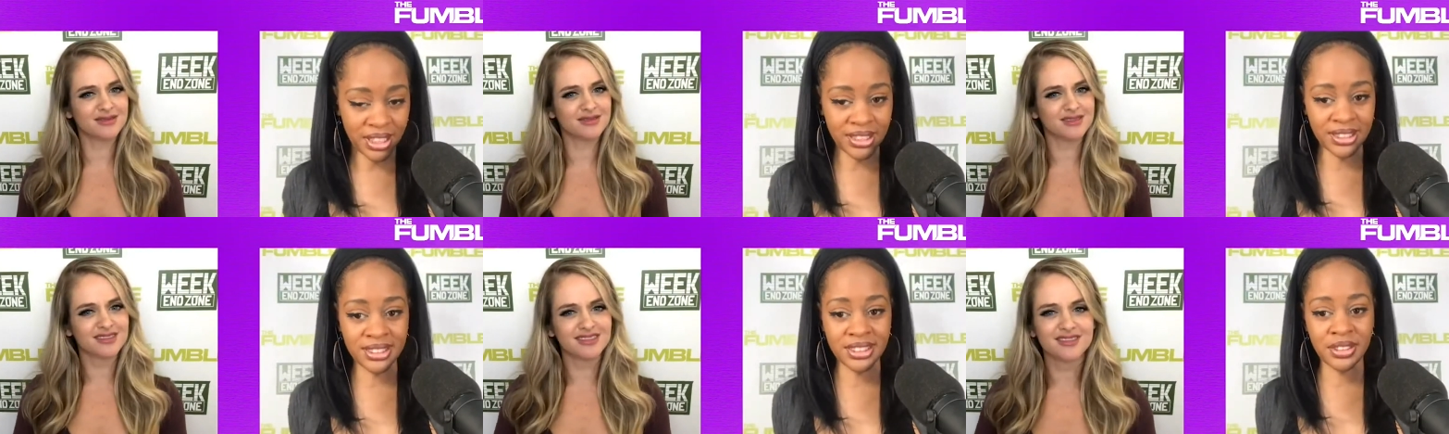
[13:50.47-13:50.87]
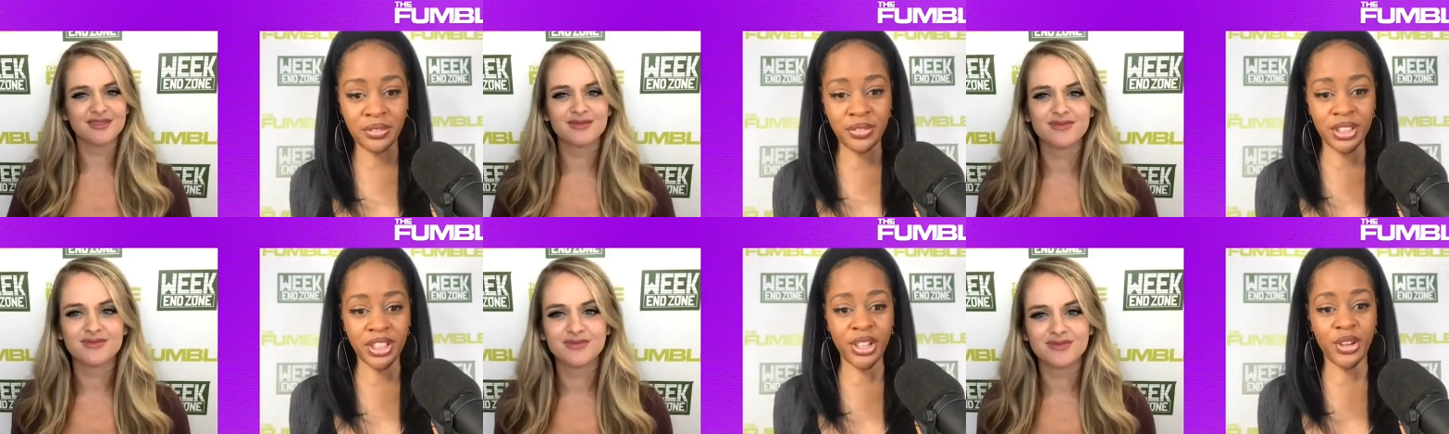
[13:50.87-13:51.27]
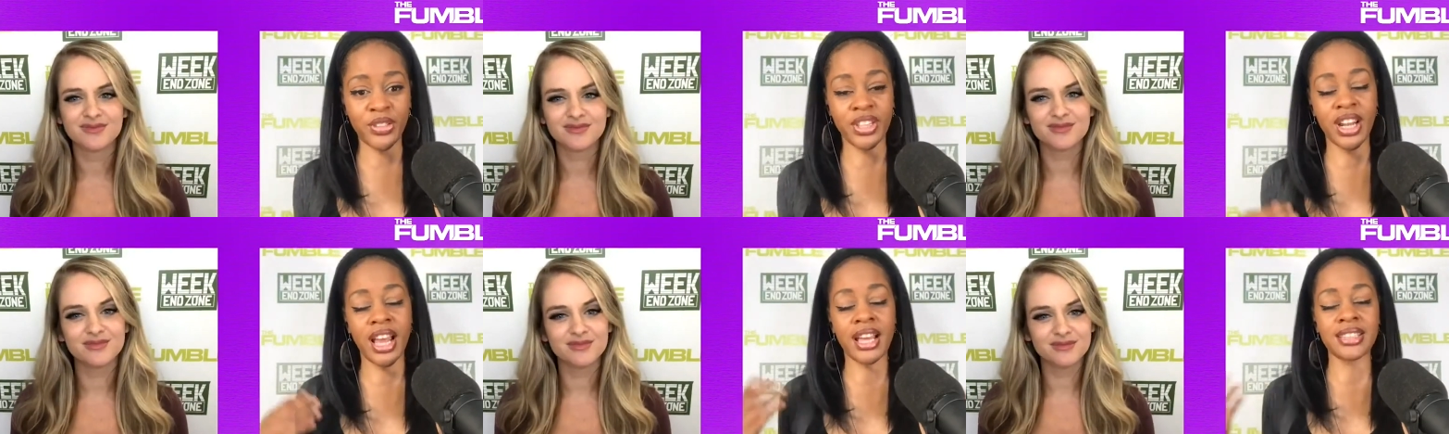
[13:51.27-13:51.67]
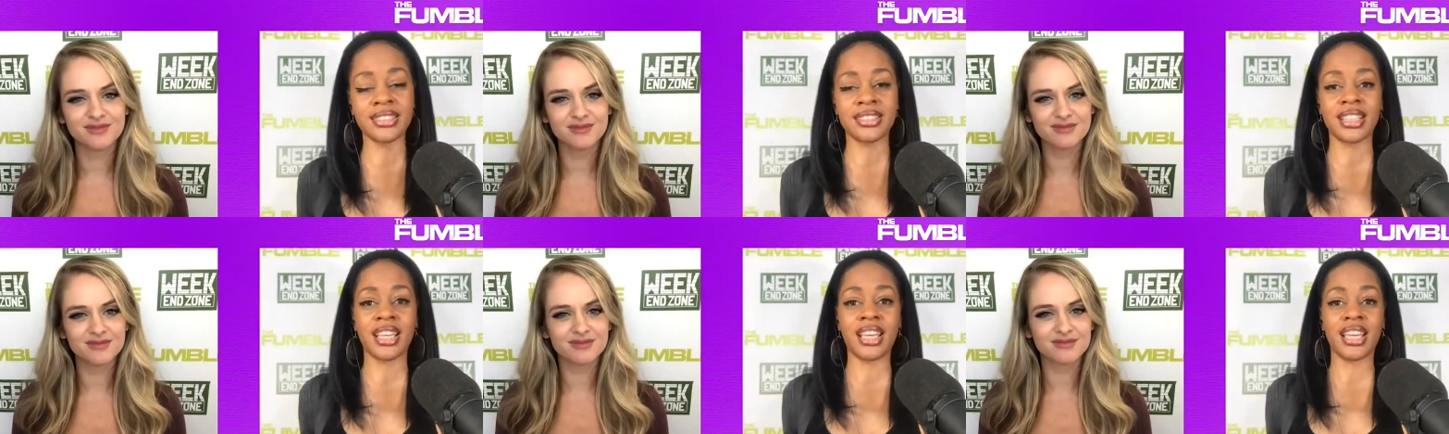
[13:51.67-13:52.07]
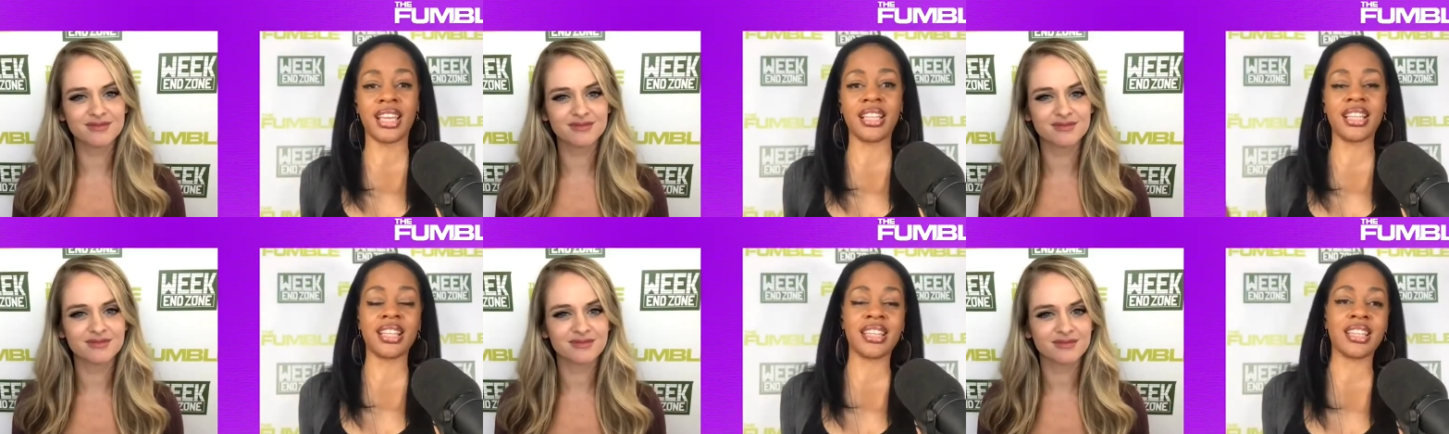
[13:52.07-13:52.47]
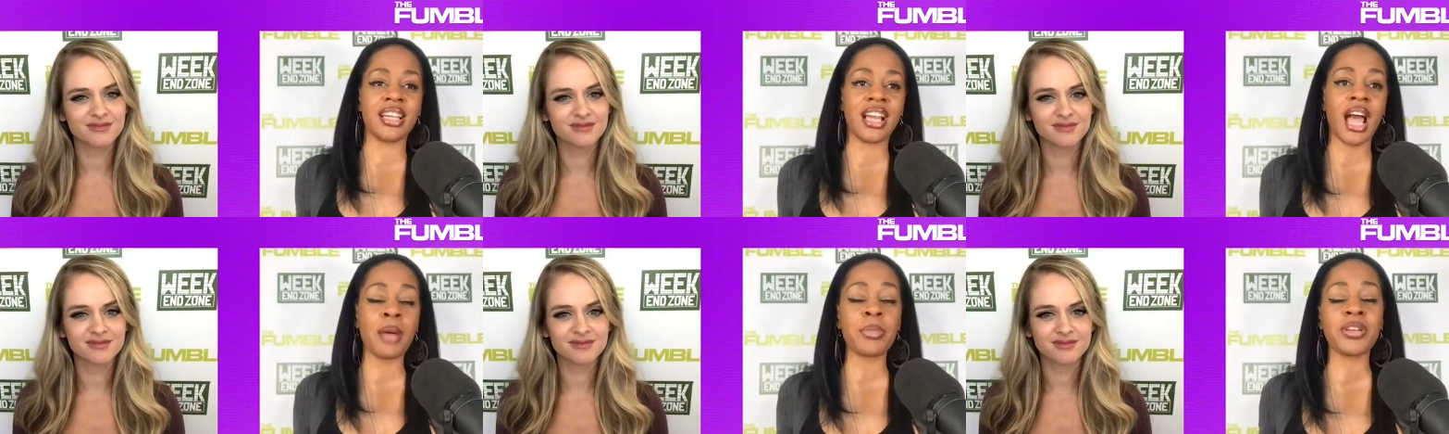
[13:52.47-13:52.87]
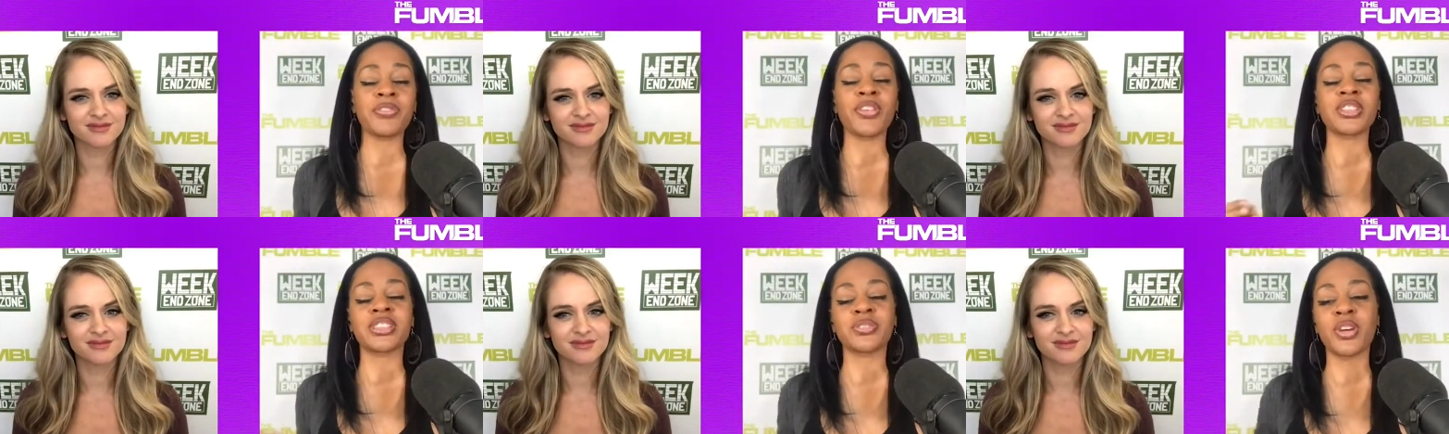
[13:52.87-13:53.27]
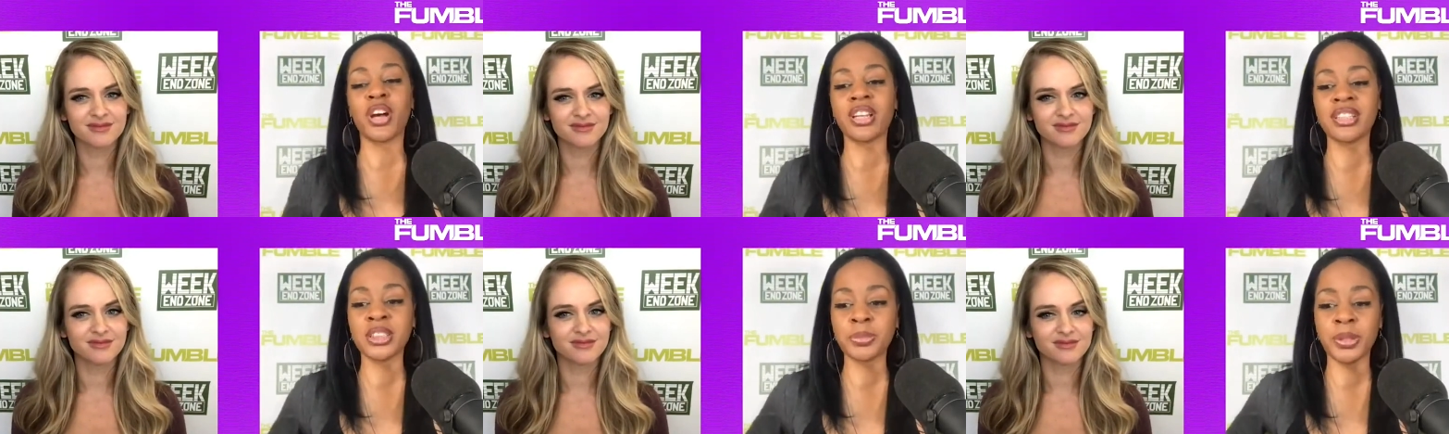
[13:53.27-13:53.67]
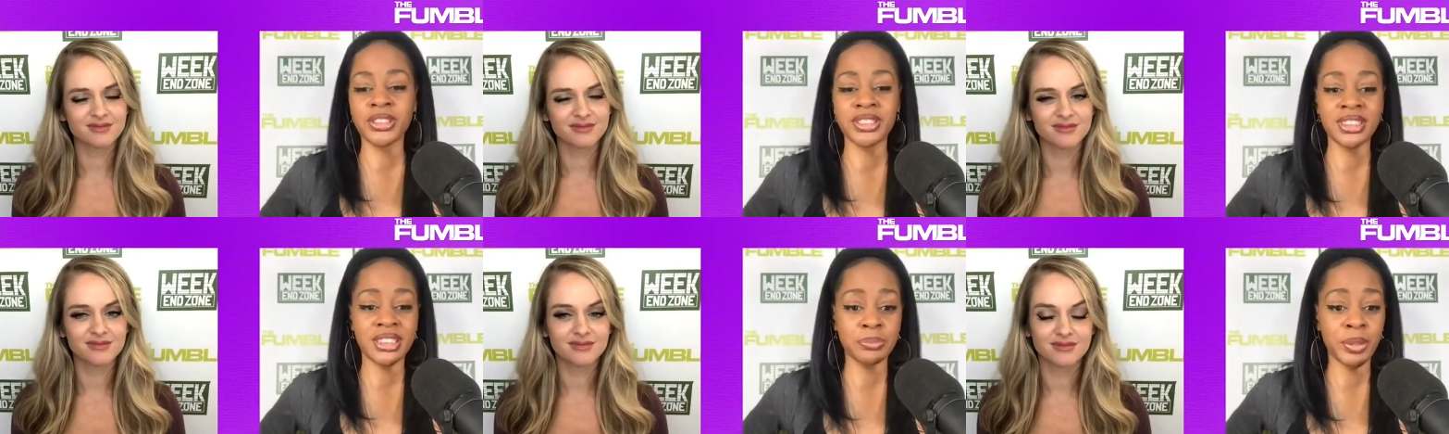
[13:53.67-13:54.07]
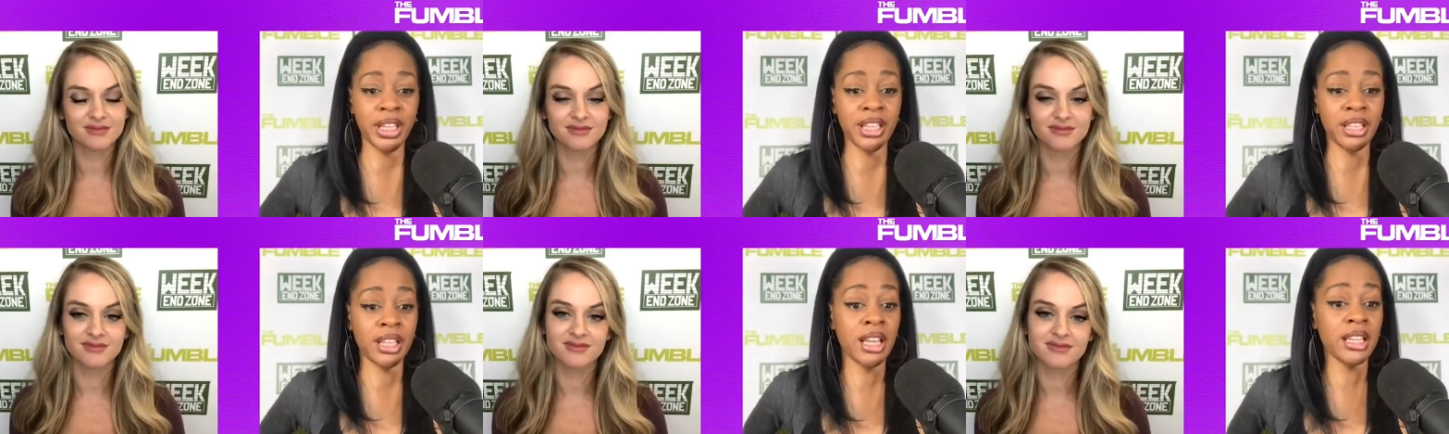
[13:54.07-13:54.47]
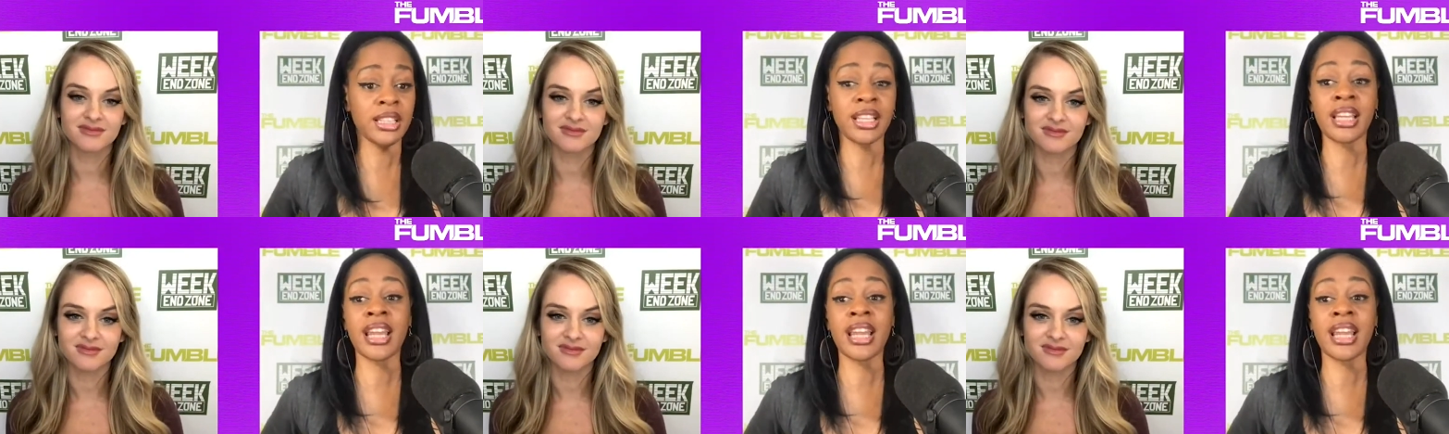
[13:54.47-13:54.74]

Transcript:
Speaker 1: This is the video that I said I mean, first of all, this person didn't pay an,